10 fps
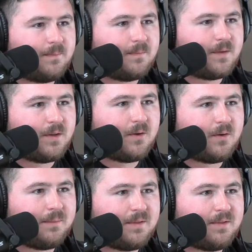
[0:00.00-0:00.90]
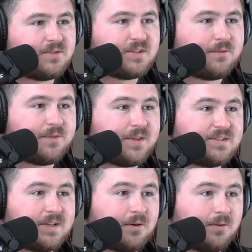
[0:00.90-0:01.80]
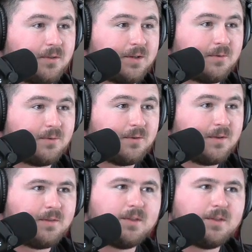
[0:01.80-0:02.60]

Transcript: I mean, there's several things that are legal that